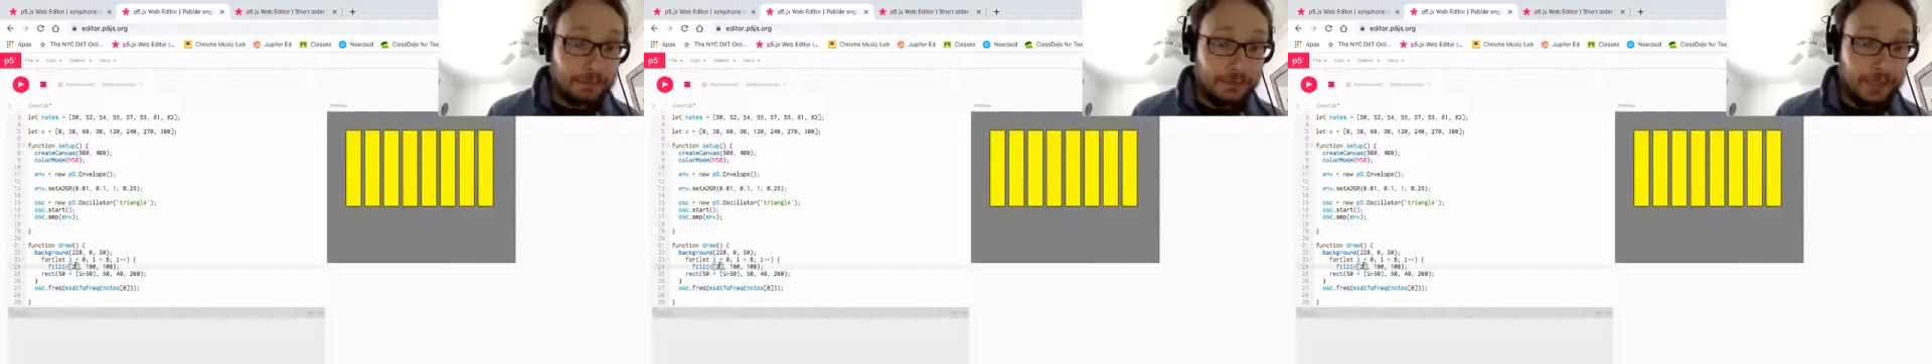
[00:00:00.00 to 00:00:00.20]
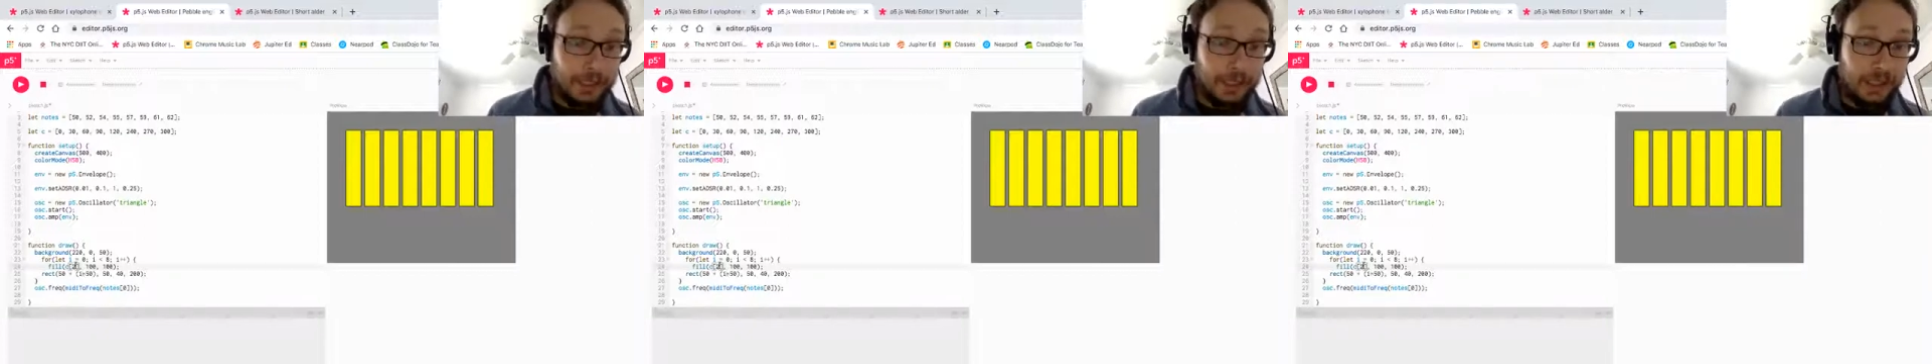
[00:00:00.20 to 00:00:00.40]

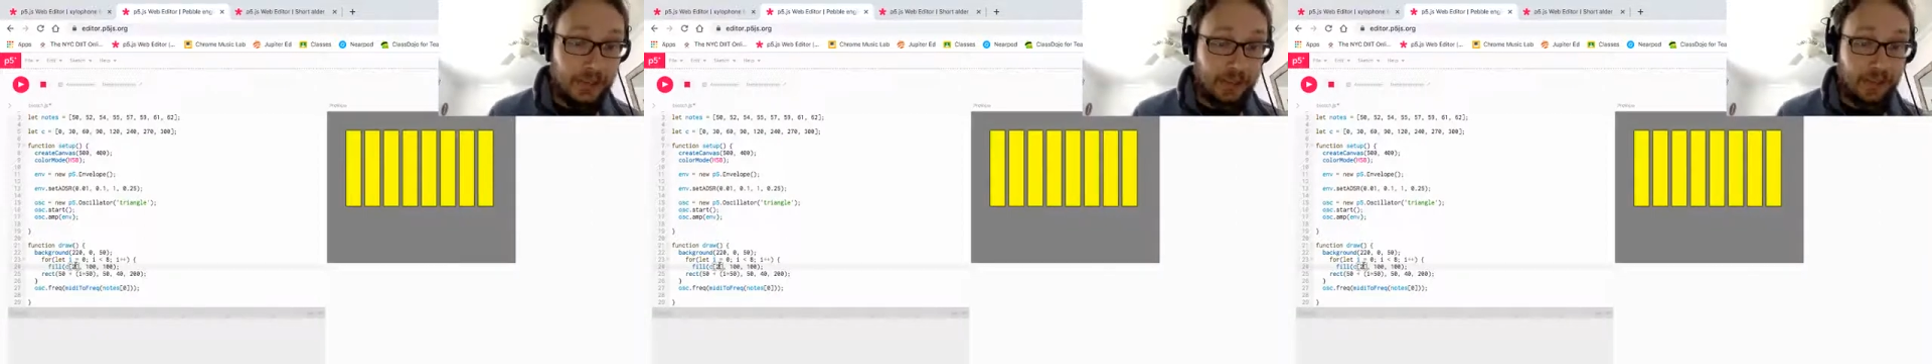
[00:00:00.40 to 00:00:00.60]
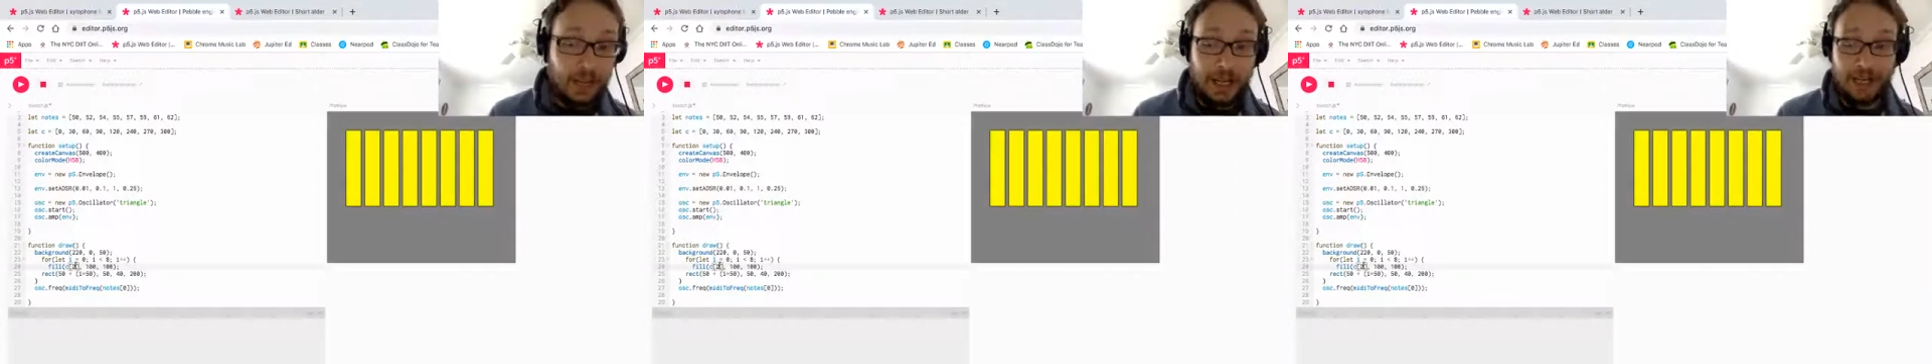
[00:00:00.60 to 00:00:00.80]
is
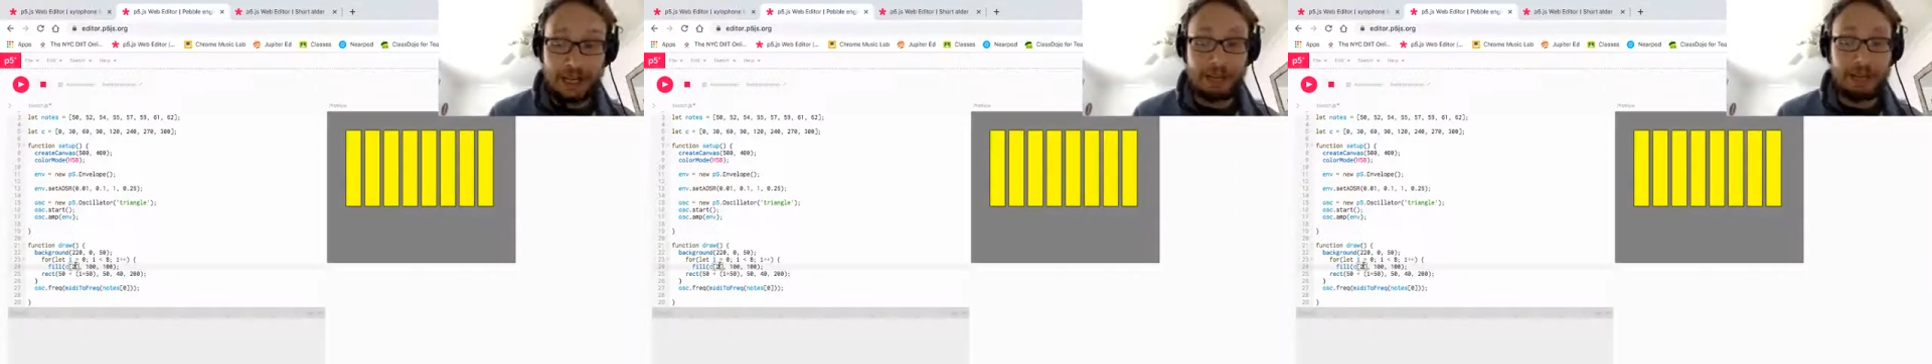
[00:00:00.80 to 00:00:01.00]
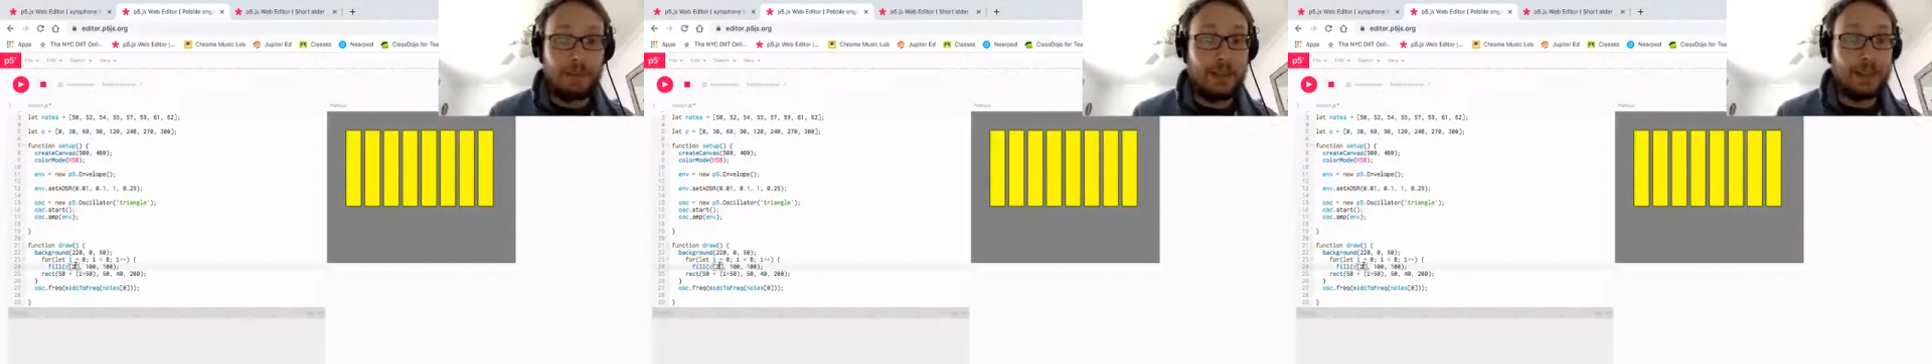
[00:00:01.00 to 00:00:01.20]
fine.
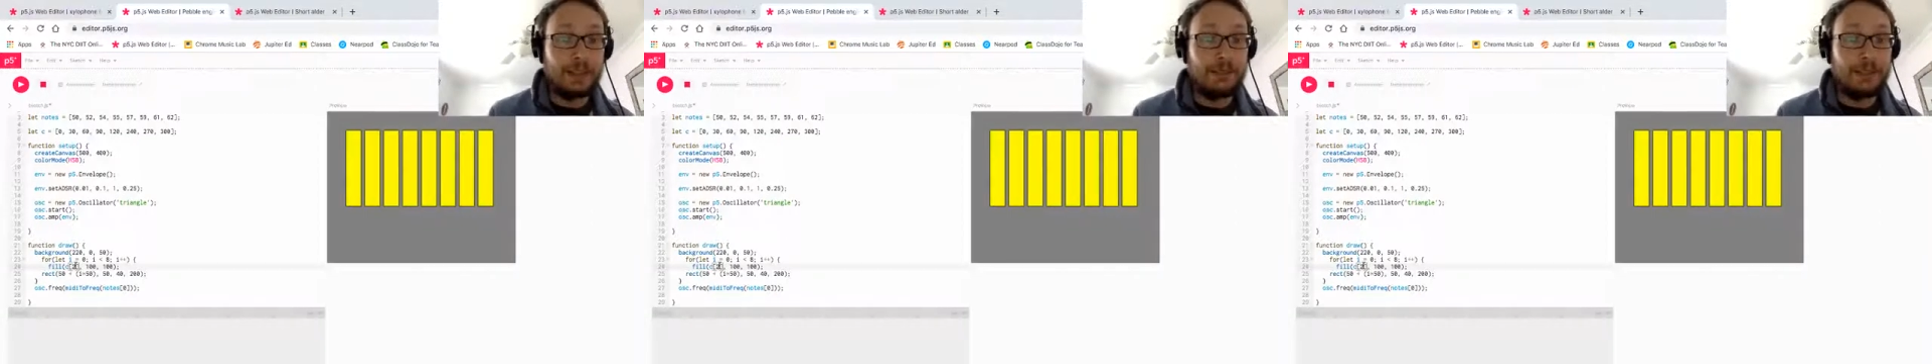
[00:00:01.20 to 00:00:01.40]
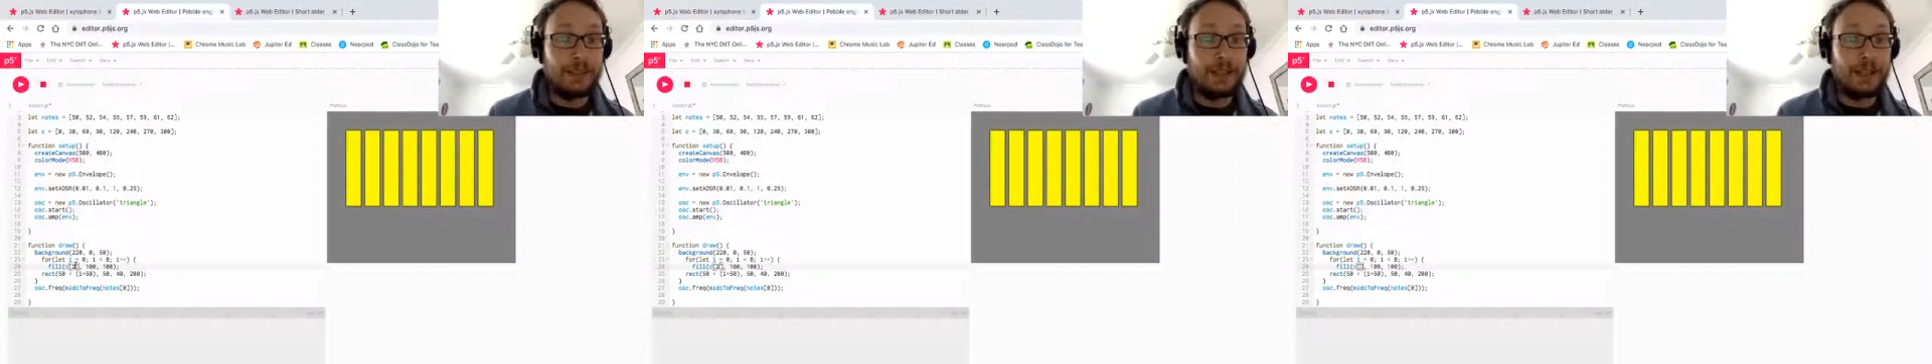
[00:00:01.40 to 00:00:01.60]
But
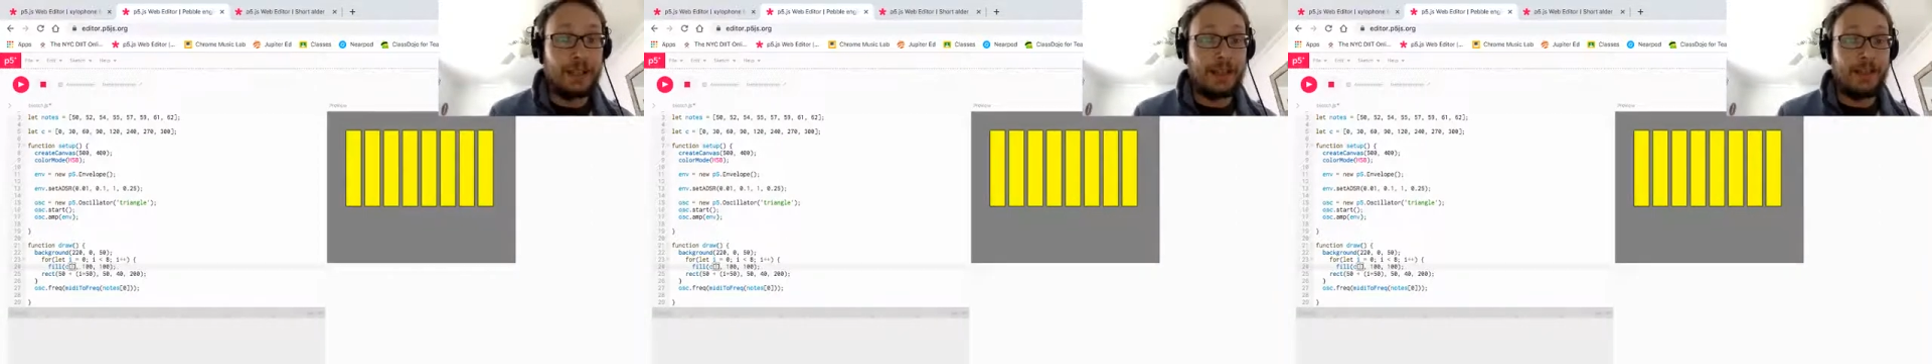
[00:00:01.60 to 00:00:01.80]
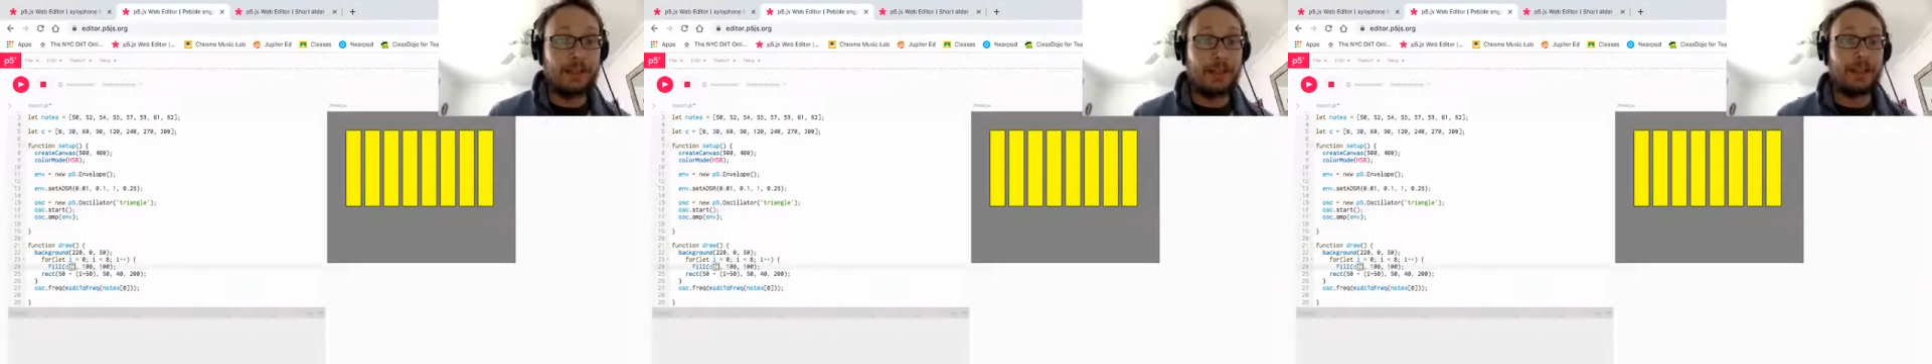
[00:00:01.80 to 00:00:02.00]

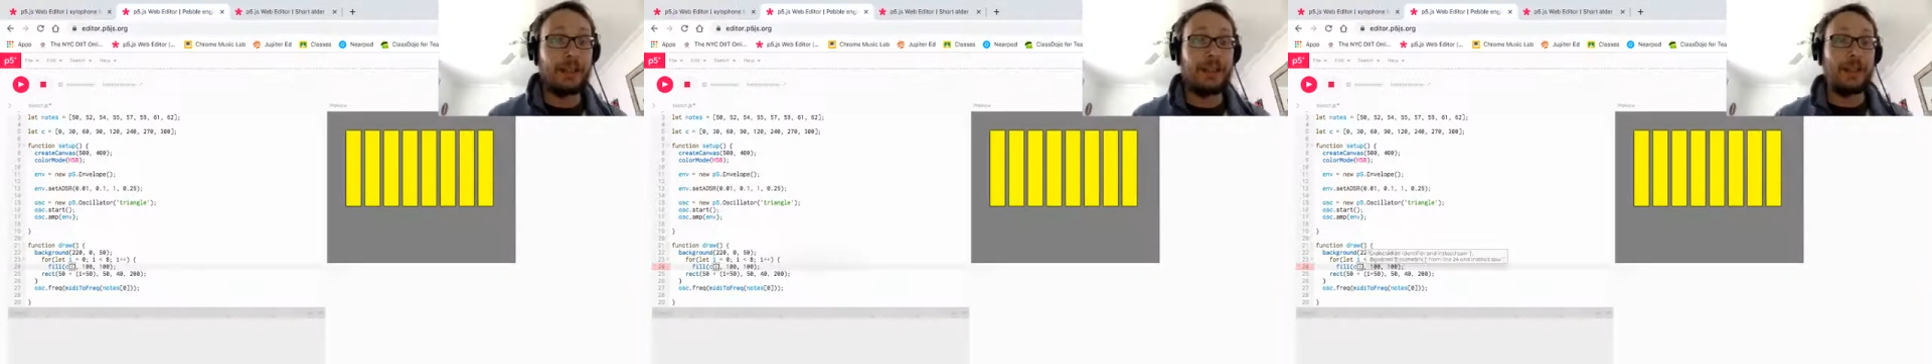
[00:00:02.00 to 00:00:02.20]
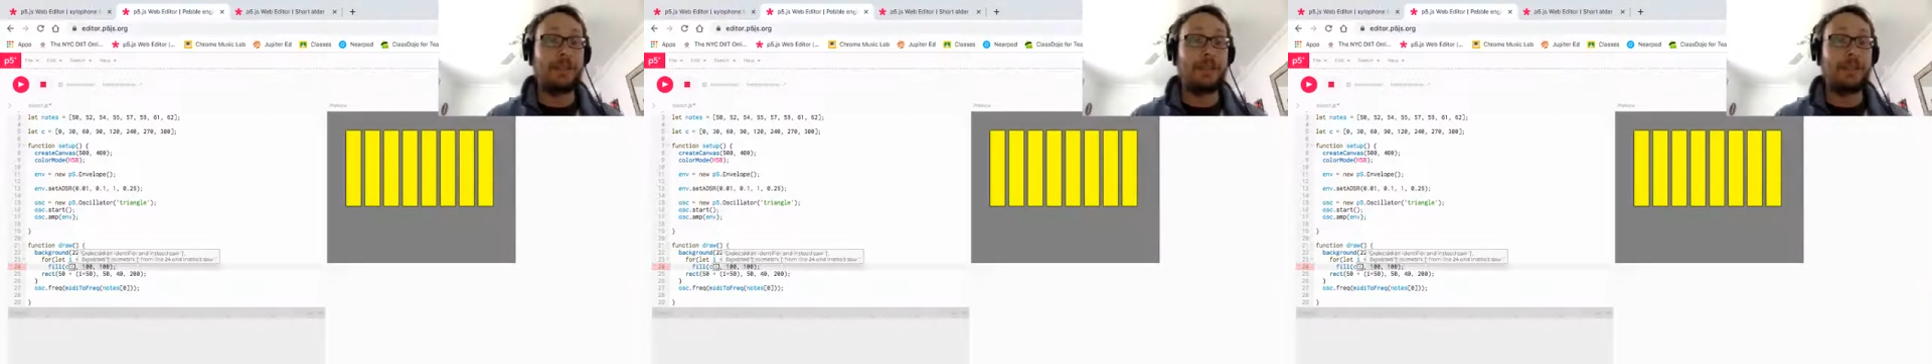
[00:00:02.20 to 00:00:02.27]
now we're going to